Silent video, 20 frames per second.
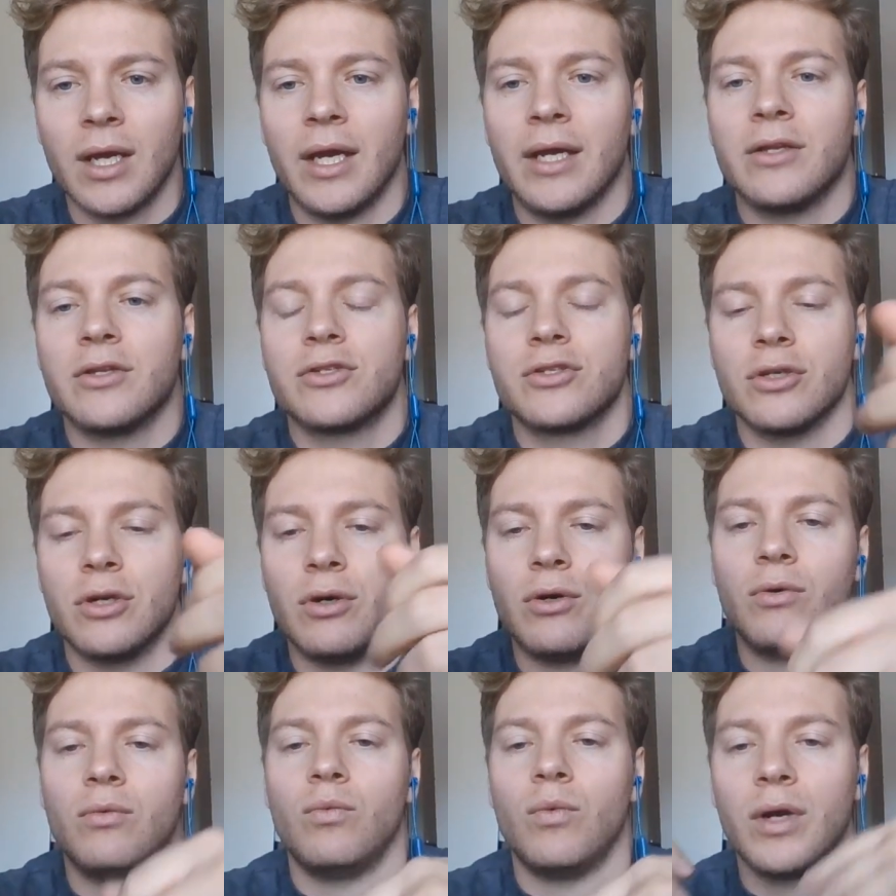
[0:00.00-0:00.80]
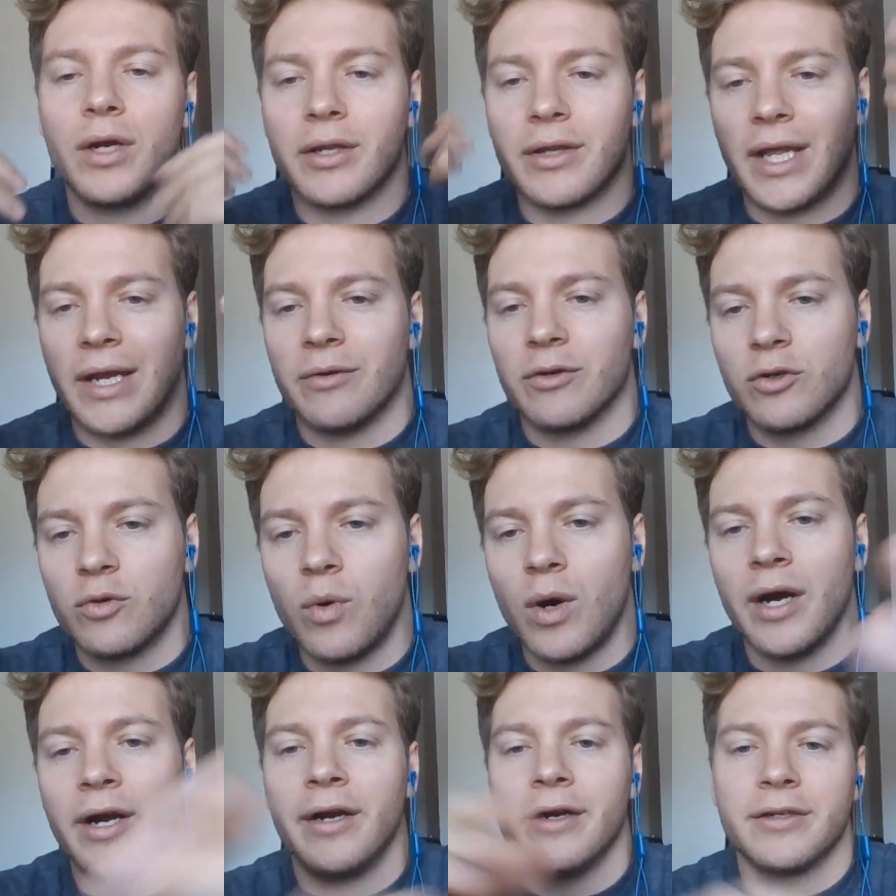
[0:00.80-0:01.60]
And so, what that
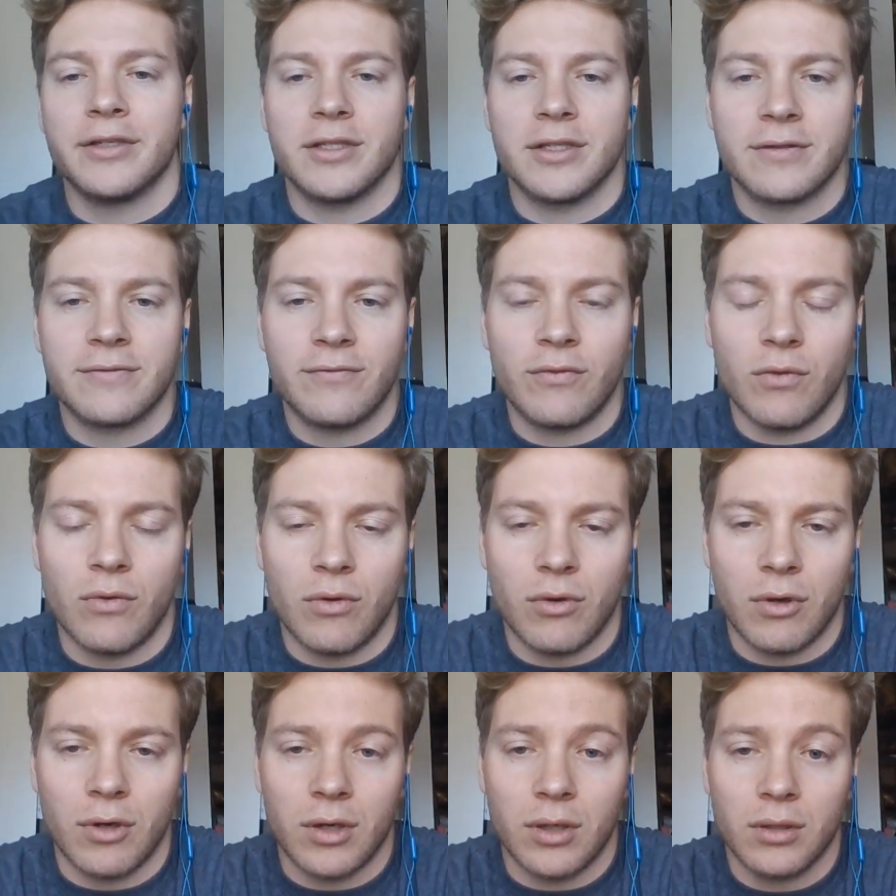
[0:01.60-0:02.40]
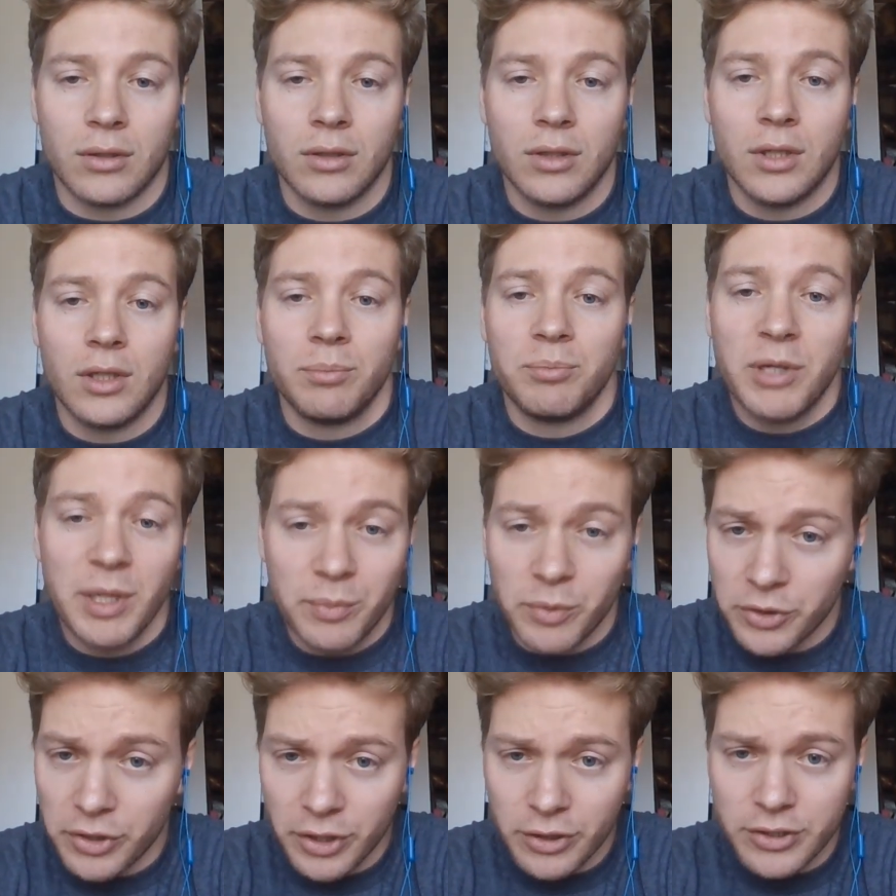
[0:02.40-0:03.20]
requires is for
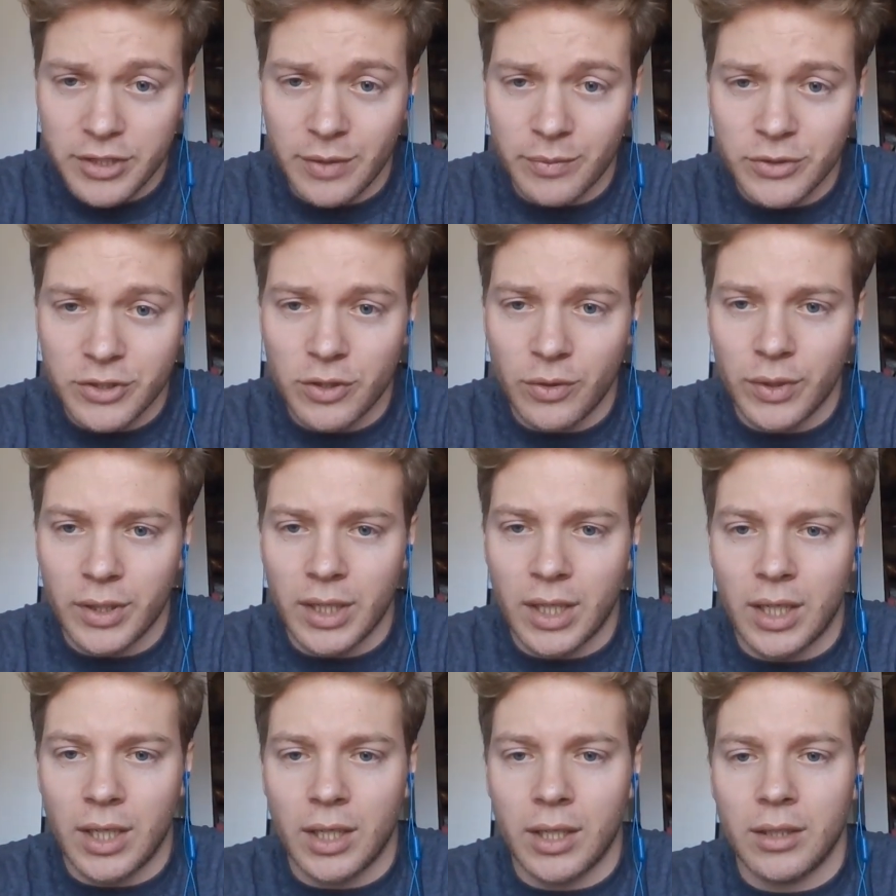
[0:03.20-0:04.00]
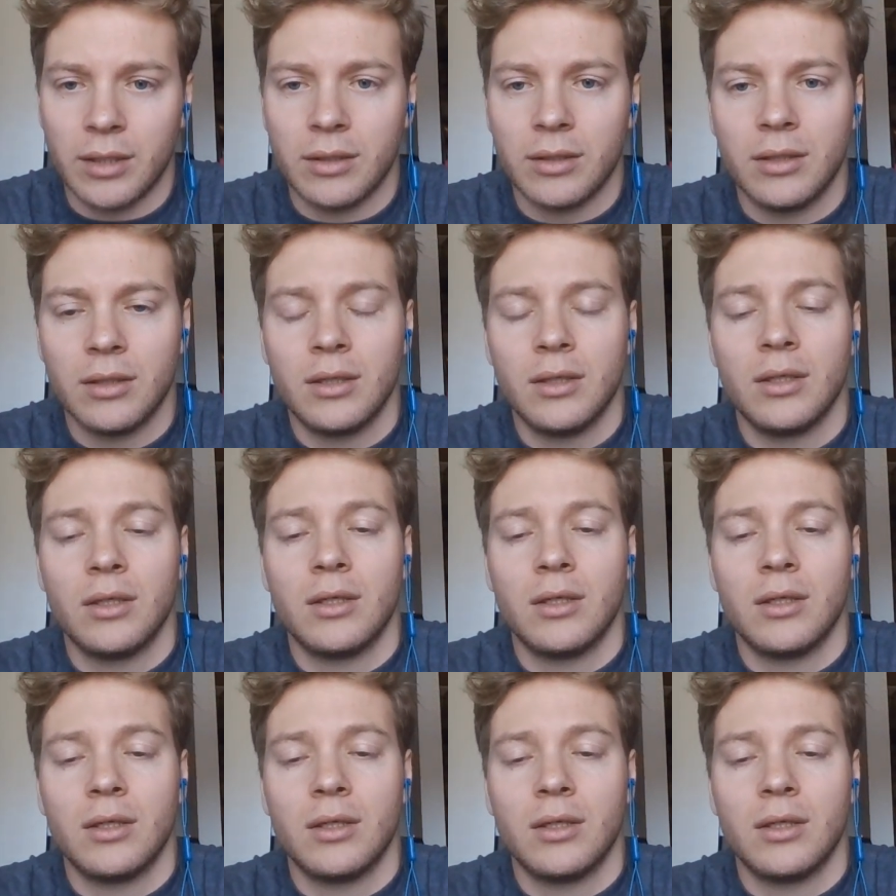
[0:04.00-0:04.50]
people to understand what's going on,